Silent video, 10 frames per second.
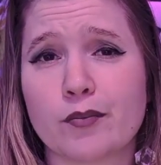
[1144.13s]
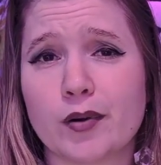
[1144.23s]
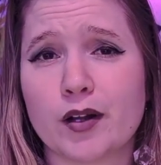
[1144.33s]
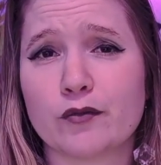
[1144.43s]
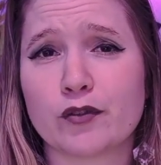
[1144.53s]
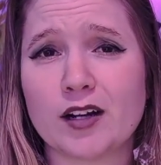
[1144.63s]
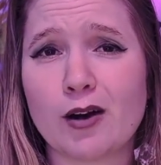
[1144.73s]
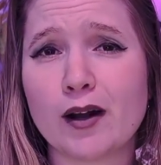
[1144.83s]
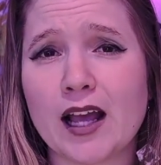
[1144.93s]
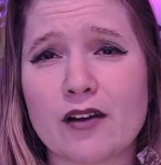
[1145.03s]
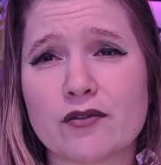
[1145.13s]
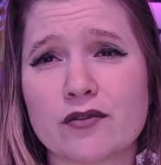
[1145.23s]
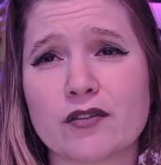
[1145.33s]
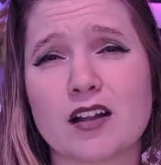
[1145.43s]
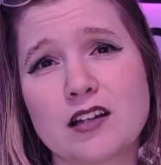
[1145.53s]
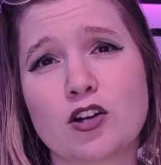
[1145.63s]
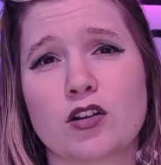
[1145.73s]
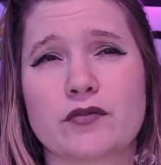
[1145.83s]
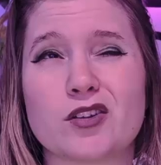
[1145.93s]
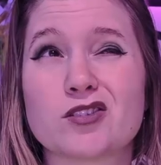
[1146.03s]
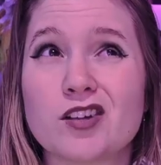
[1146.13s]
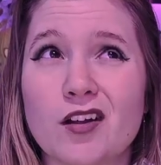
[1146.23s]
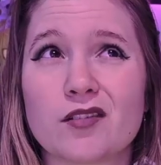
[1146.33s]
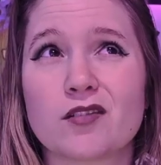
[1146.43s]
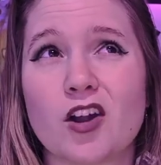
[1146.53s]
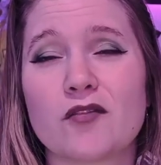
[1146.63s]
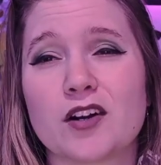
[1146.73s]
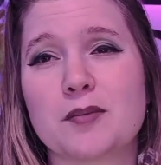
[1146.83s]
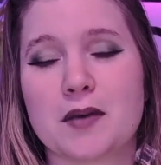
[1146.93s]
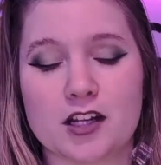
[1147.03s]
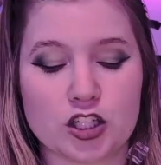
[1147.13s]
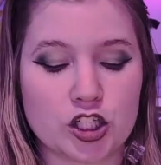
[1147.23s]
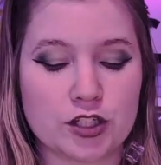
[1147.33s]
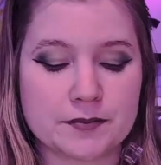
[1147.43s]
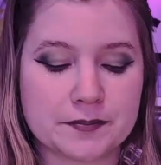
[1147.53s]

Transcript: But for now, I have a little of those, not very much.